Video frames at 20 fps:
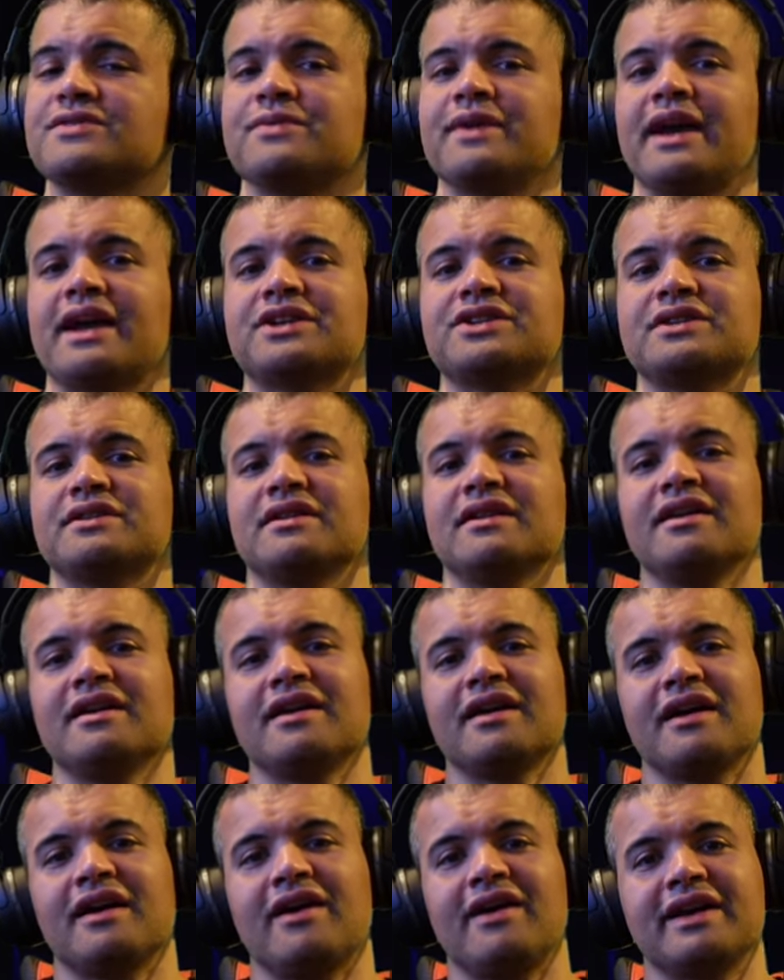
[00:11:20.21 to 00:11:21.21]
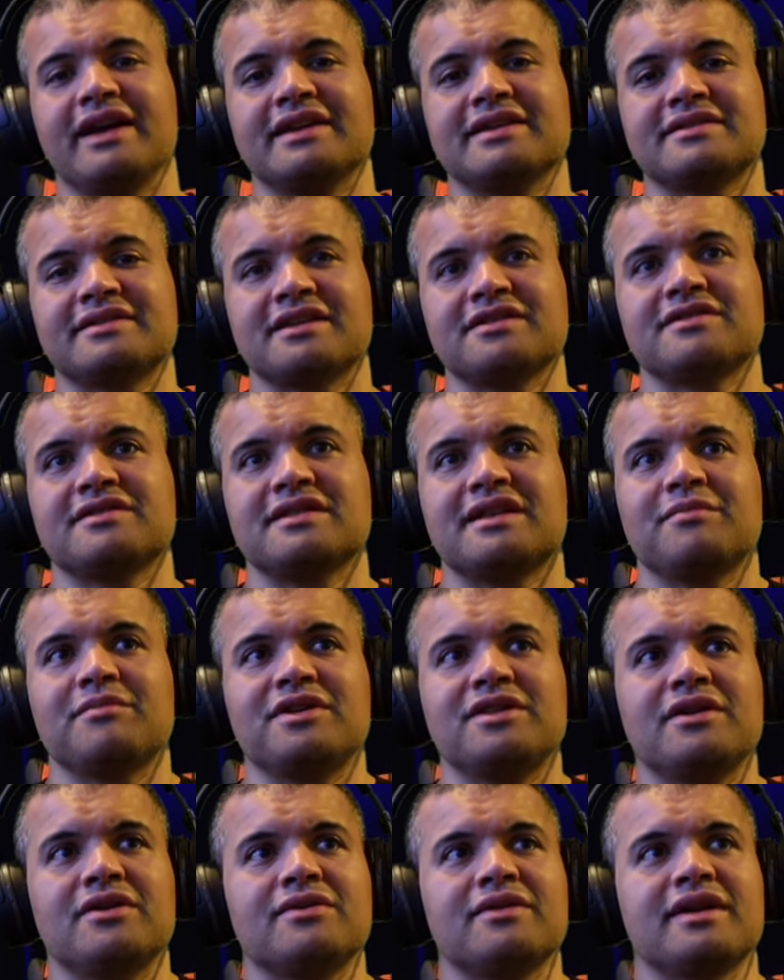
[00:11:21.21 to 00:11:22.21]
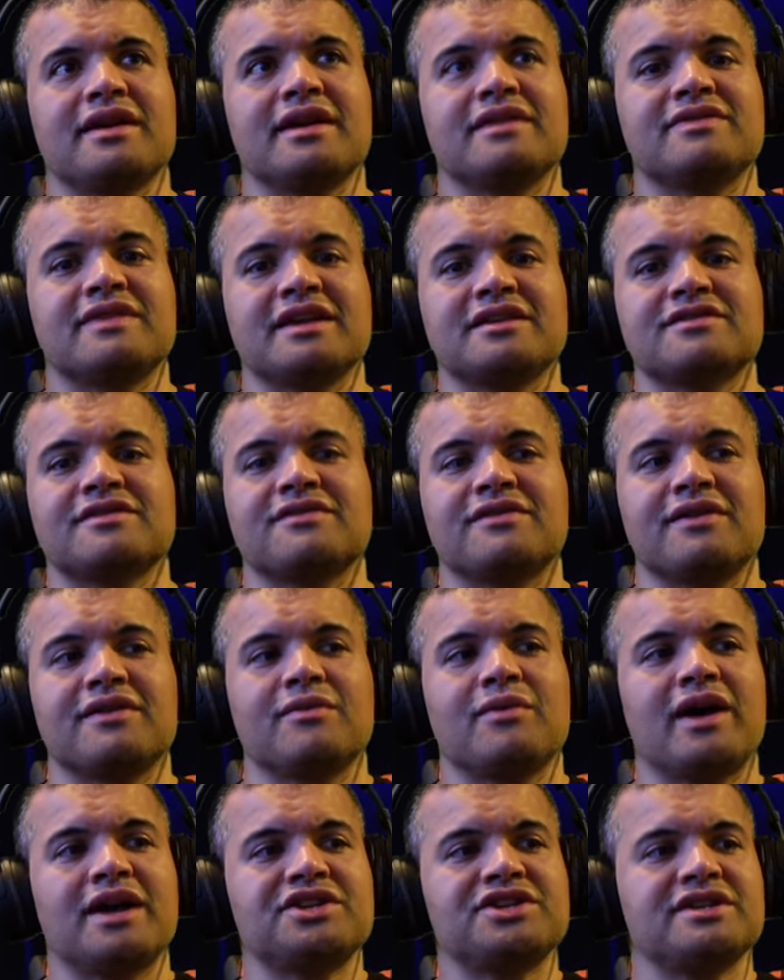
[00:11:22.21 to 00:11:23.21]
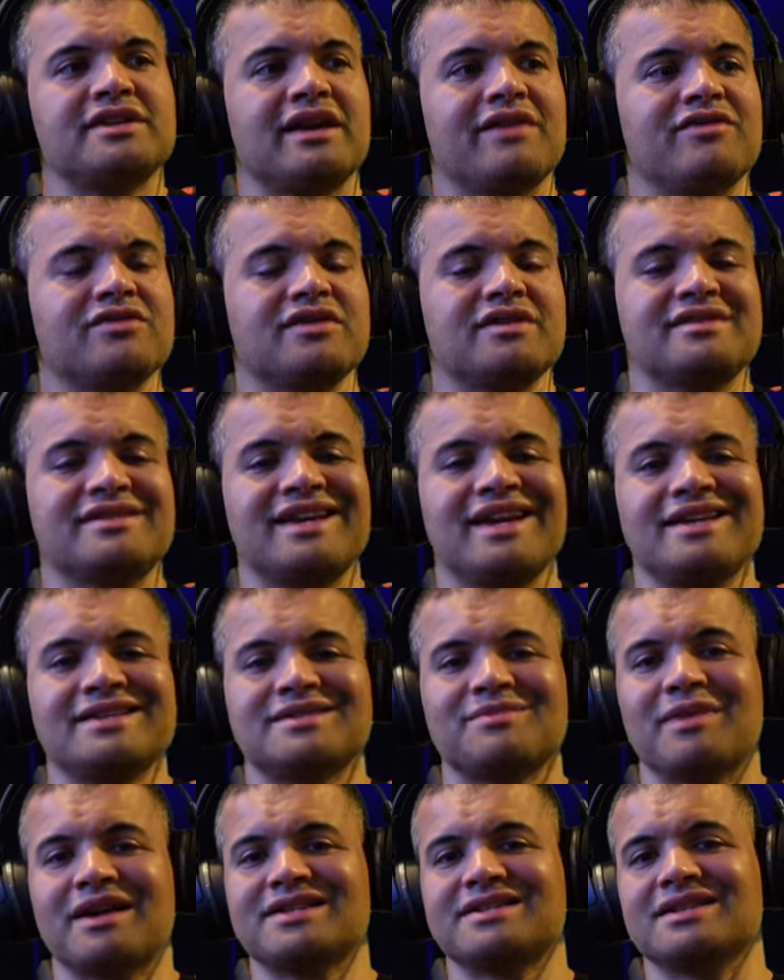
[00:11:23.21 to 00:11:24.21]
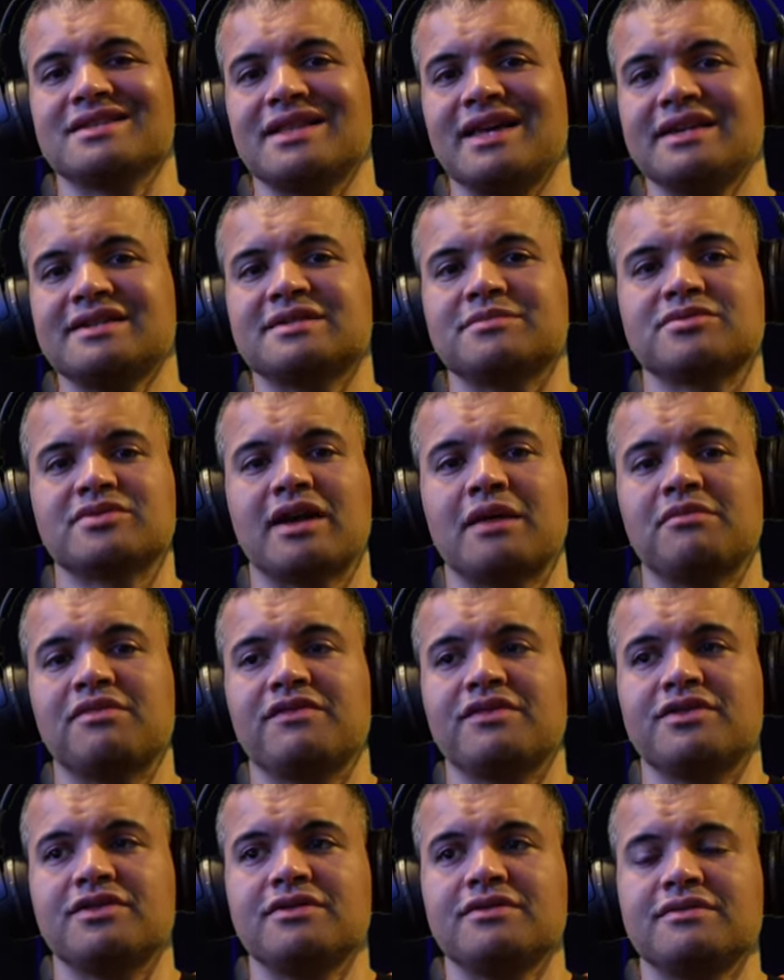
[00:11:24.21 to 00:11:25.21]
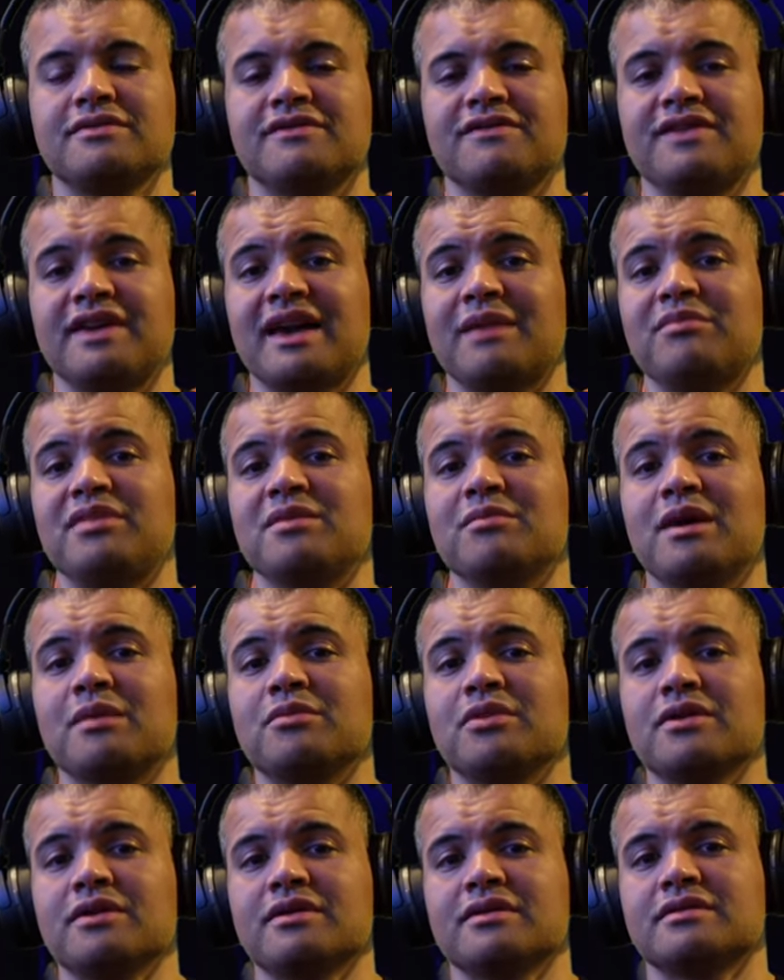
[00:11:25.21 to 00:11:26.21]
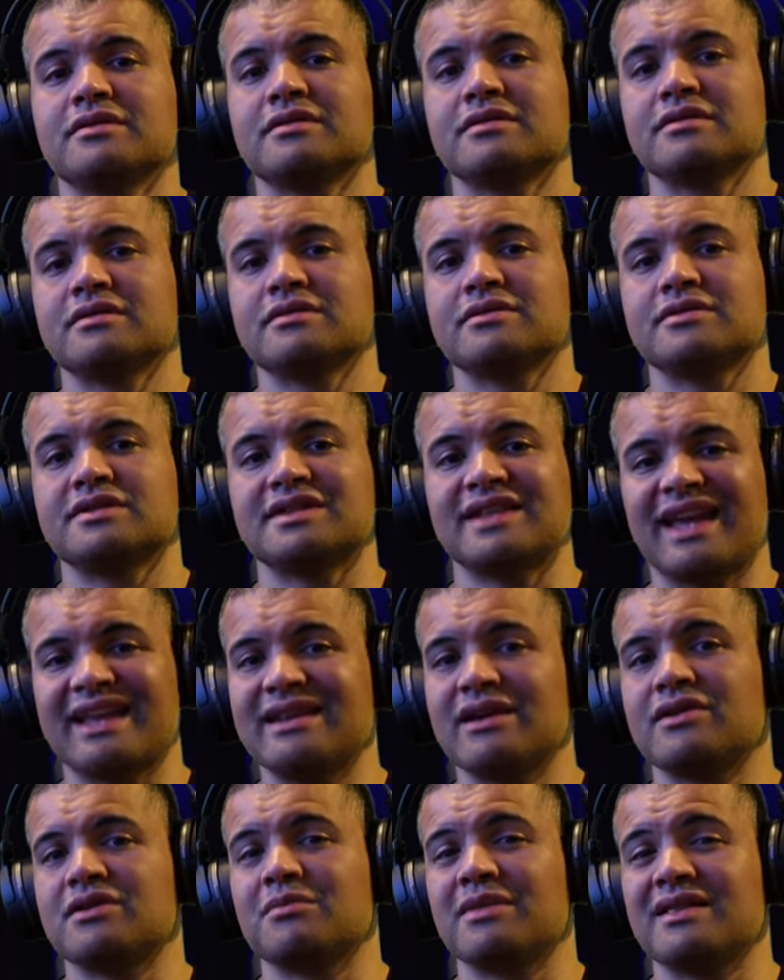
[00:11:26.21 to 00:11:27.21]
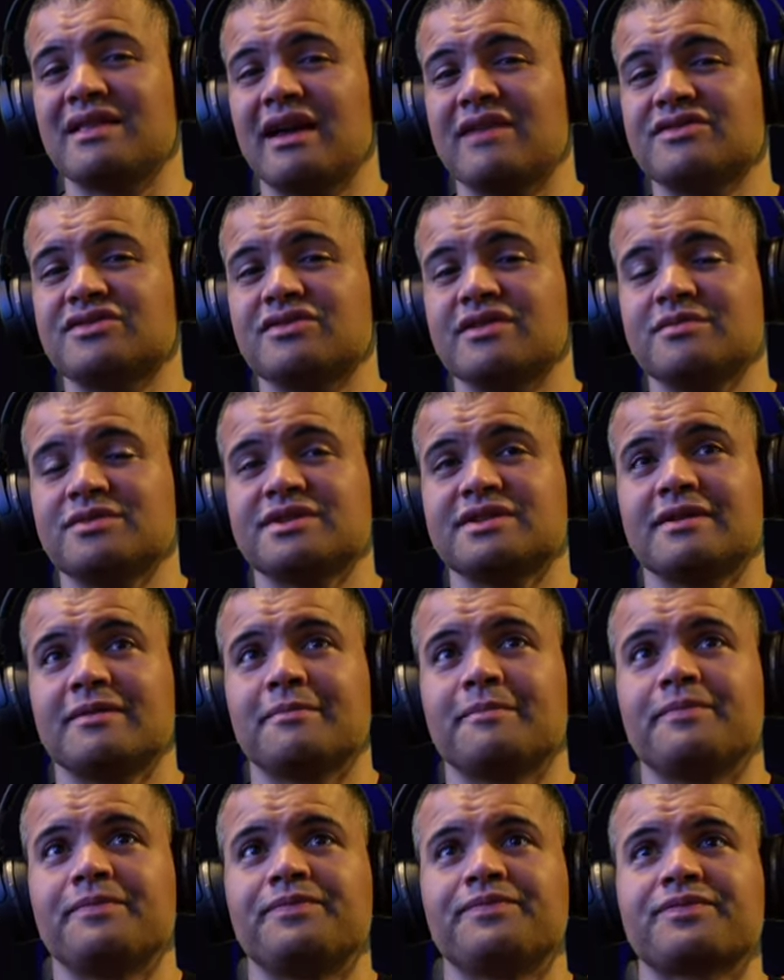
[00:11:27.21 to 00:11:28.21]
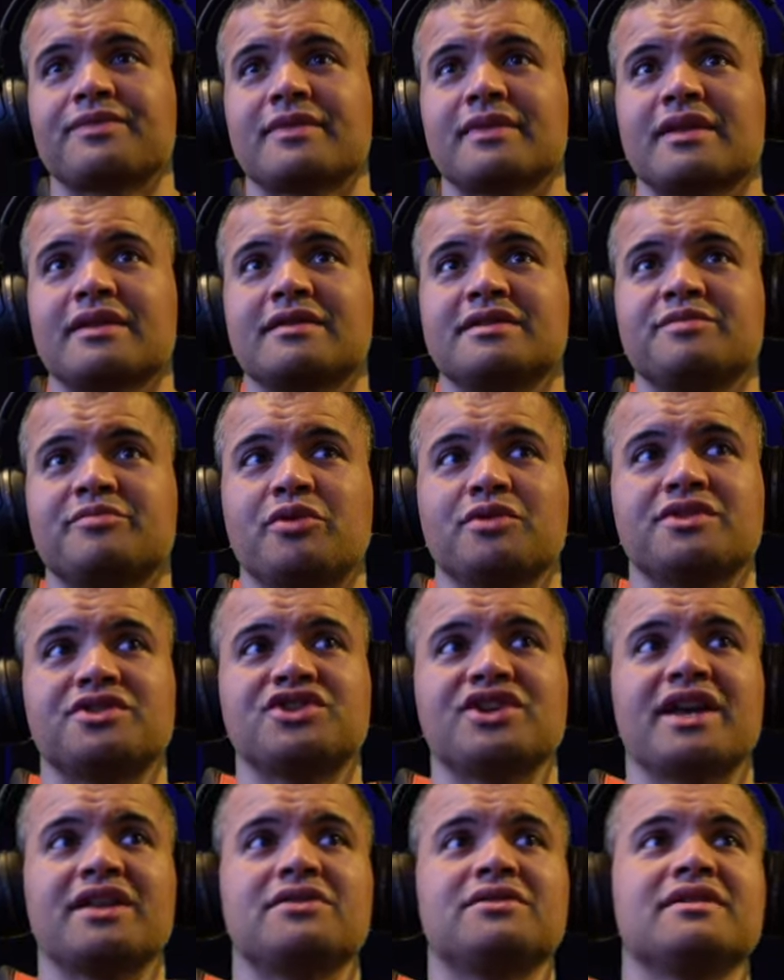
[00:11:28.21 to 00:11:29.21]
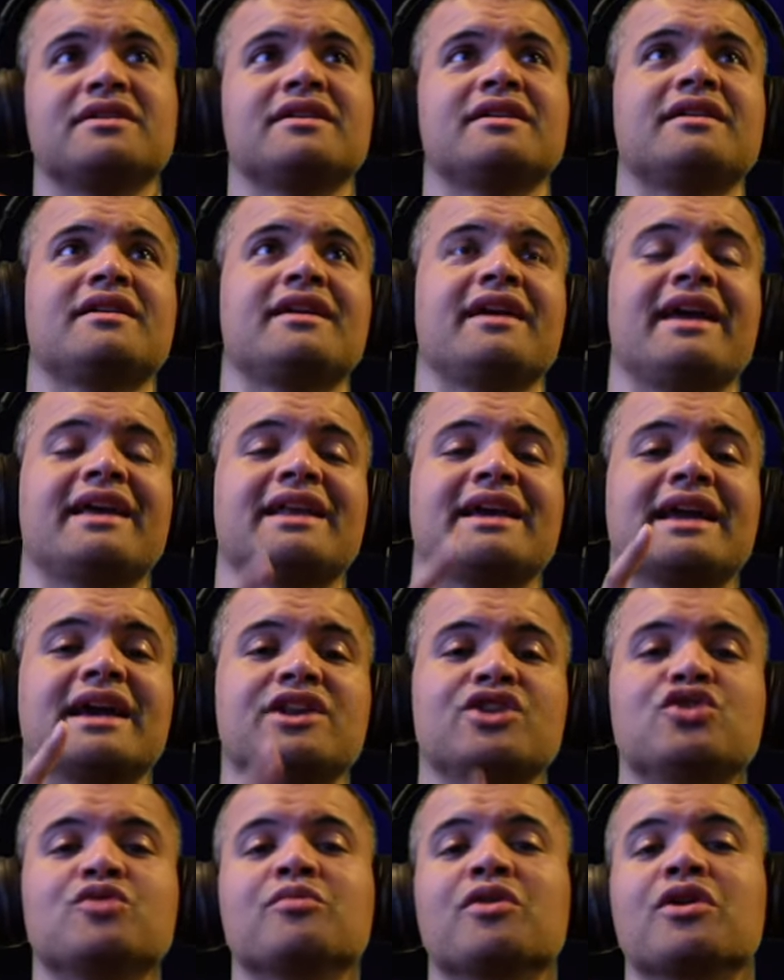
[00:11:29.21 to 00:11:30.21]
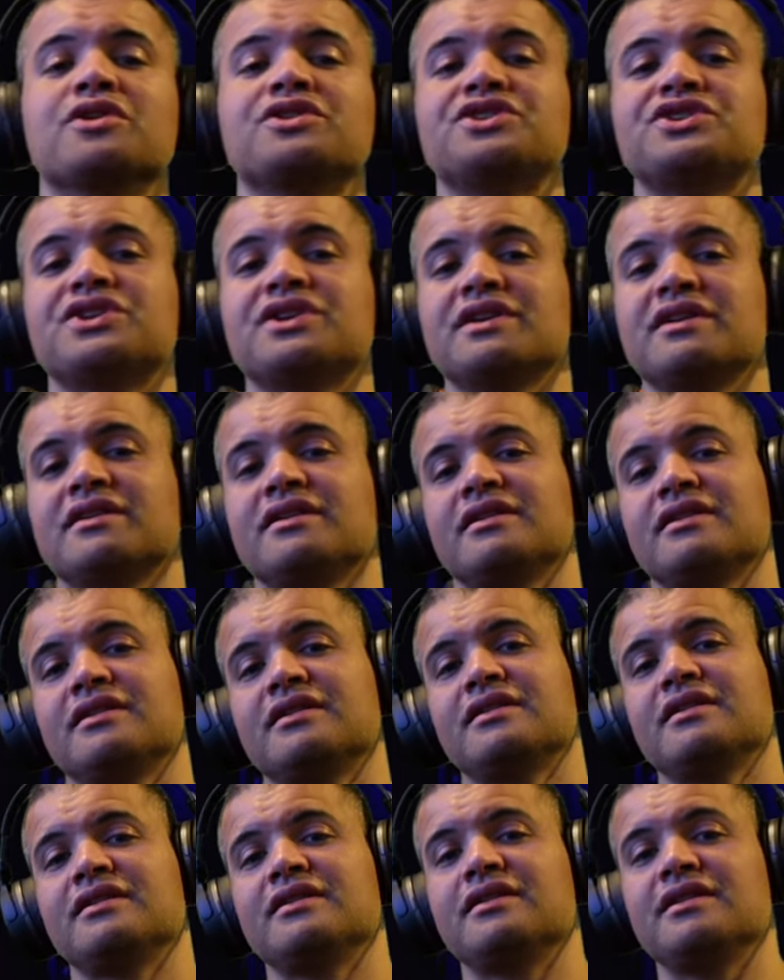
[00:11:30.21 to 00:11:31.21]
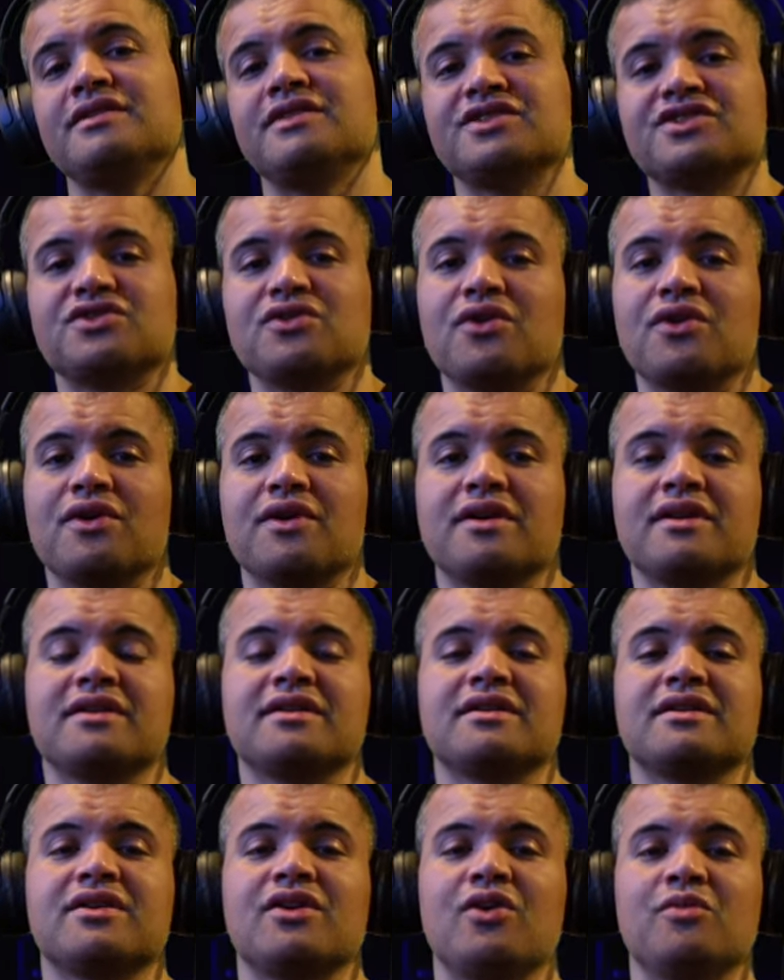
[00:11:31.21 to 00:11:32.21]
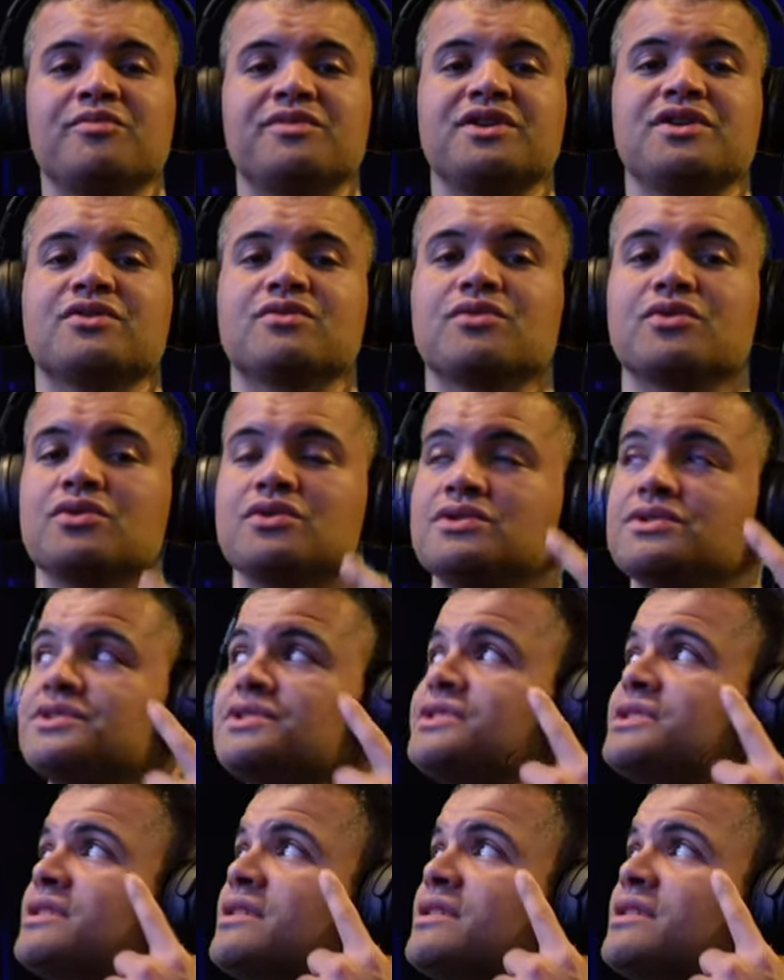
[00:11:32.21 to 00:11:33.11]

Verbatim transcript: reaction. All right, guys, thanks for letting me know, and thanks for uh, watching. Have a good day. Smash the like, subscribe if you're new, VIP member, stand out in my live streams, support the channel, and I got new merch in the store, Home Theater Rules,